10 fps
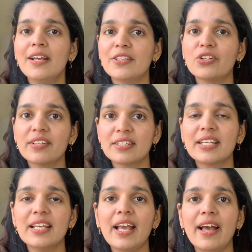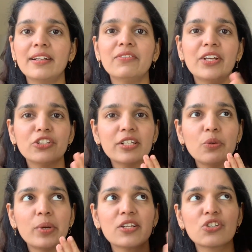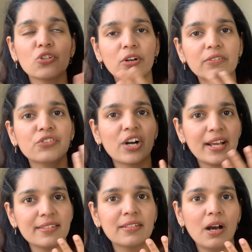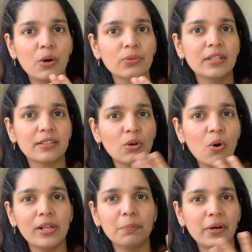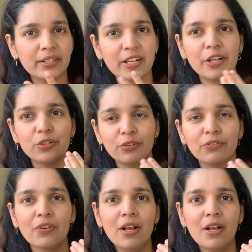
It's not sticky, and eventually when it sort of dries down, that the oil part kind of,